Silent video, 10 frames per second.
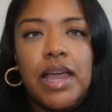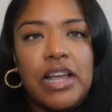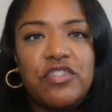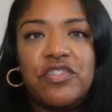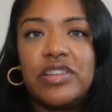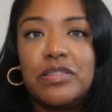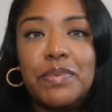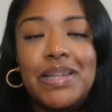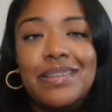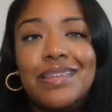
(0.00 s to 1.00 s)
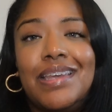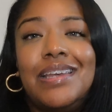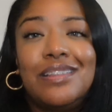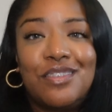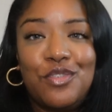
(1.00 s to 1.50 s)
extra expense
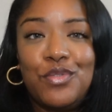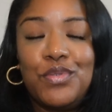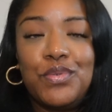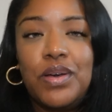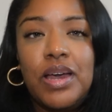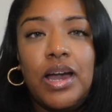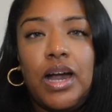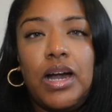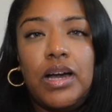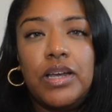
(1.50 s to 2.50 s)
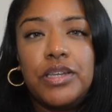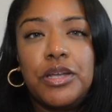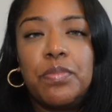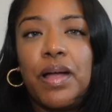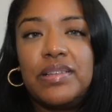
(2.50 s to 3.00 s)
into
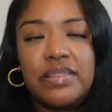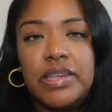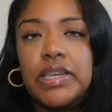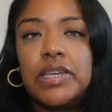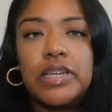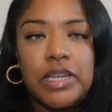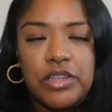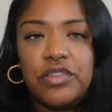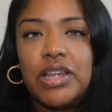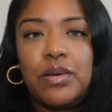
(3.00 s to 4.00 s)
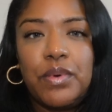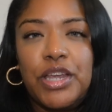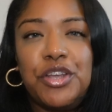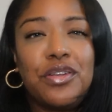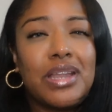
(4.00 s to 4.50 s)
your pricing, so that way
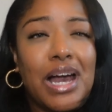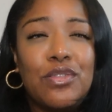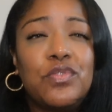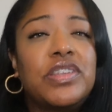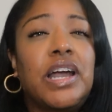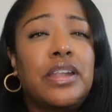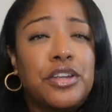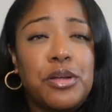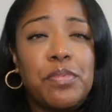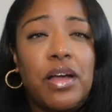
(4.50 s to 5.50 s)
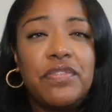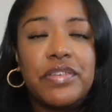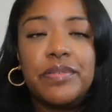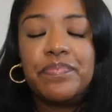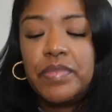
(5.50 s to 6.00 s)
you're not losing out on your
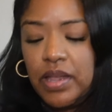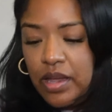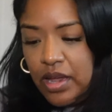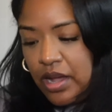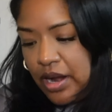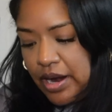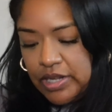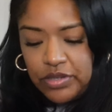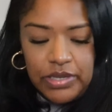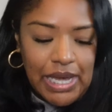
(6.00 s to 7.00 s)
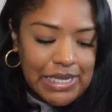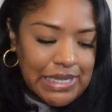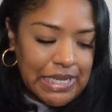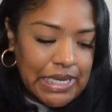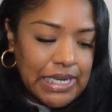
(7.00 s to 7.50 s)
profit. All right, so
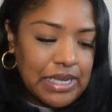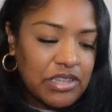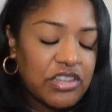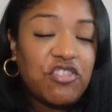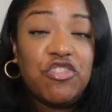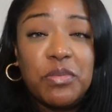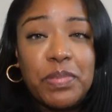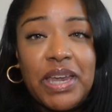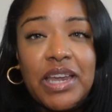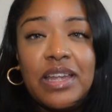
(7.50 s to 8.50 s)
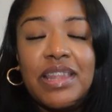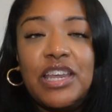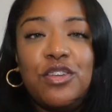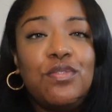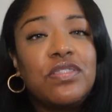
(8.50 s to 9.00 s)
next is shipping. They
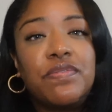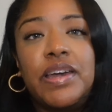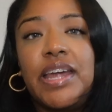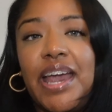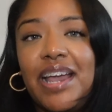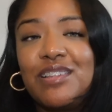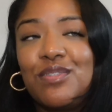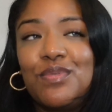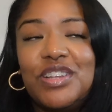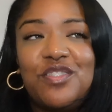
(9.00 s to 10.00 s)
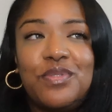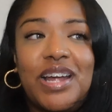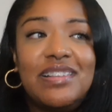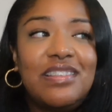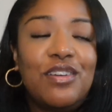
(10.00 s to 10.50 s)
use FedEx, which when
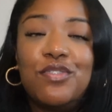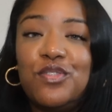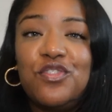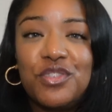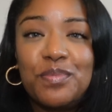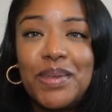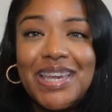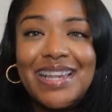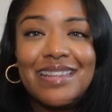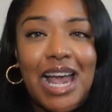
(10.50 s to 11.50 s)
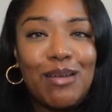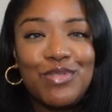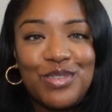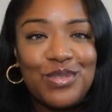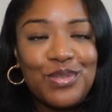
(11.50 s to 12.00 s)
I tell you shipping is
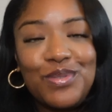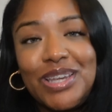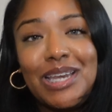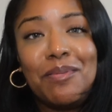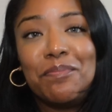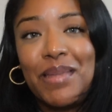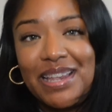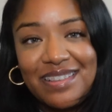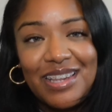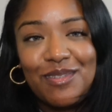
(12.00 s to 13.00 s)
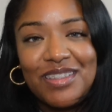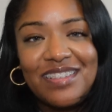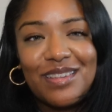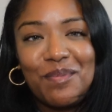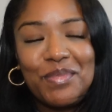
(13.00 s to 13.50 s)
absolutely amazing with
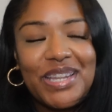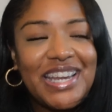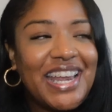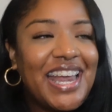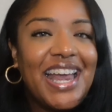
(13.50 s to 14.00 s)
this company,